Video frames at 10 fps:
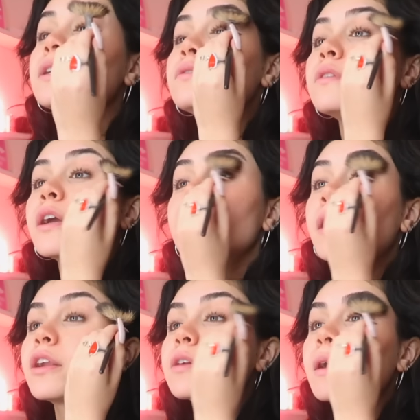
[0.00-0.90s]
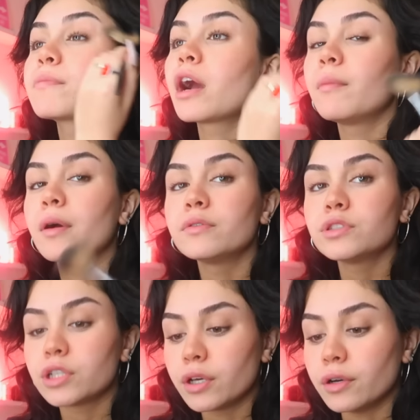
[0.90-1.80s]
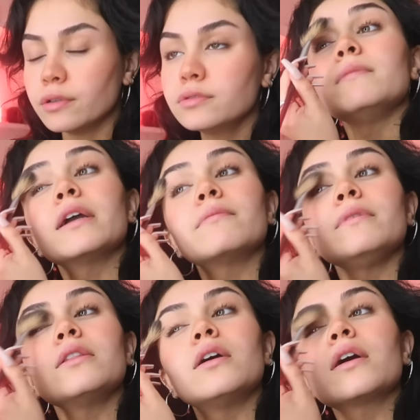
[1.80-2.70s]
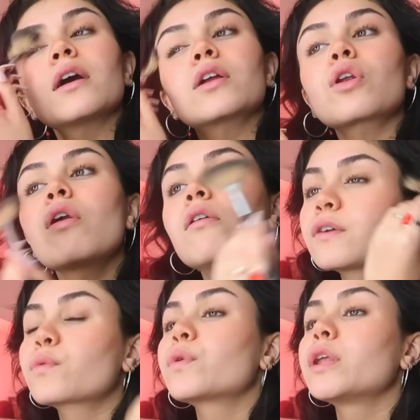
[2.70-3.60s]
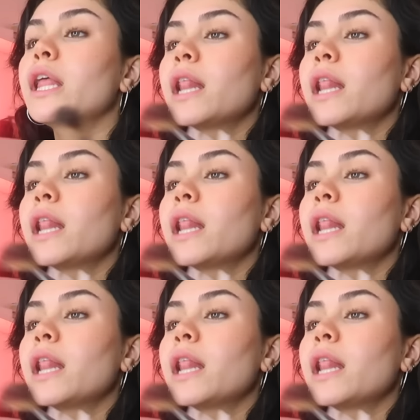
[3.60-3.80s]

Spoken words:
I do like right under my brow bone too. Make me look really